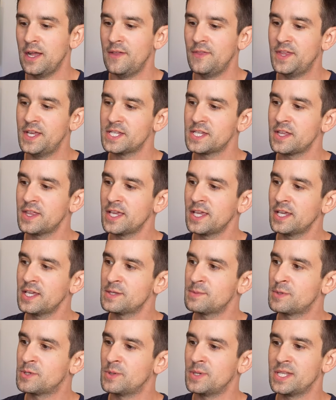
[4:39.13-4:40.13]
This I think
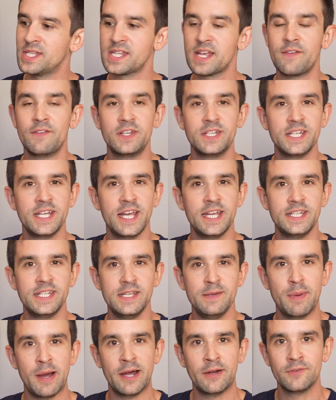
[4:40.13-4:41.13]
is between
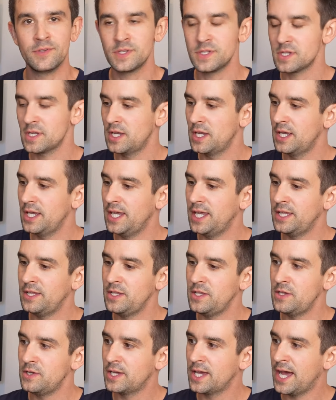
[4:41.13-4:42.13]
£70–80 in
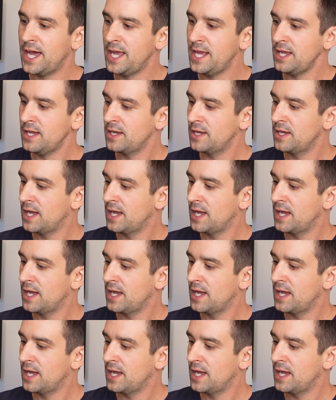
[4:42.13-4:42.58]
the UK,